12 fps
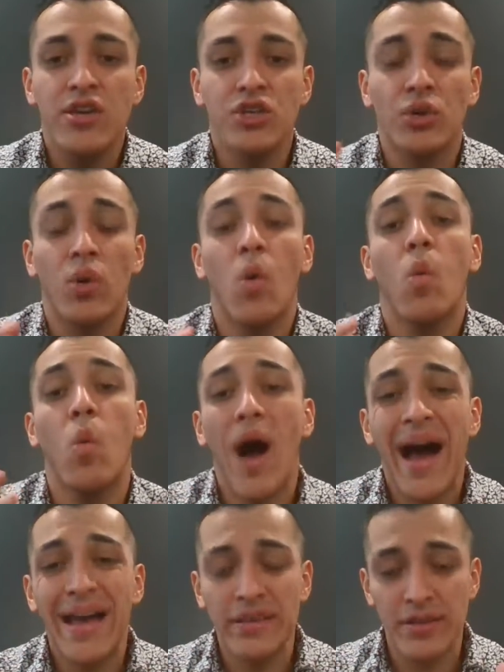Your
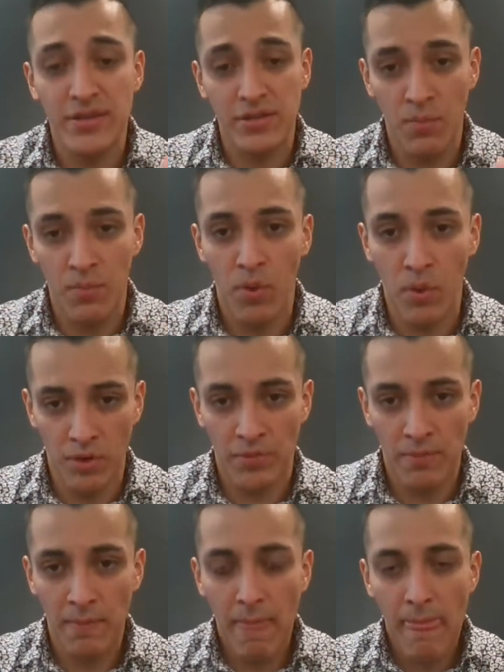why is
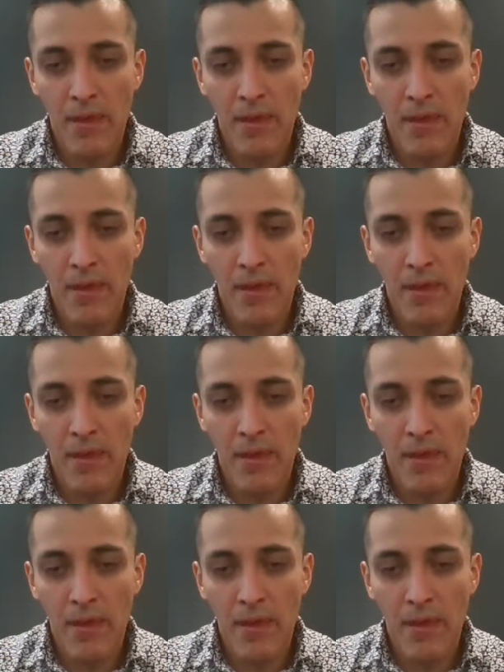important.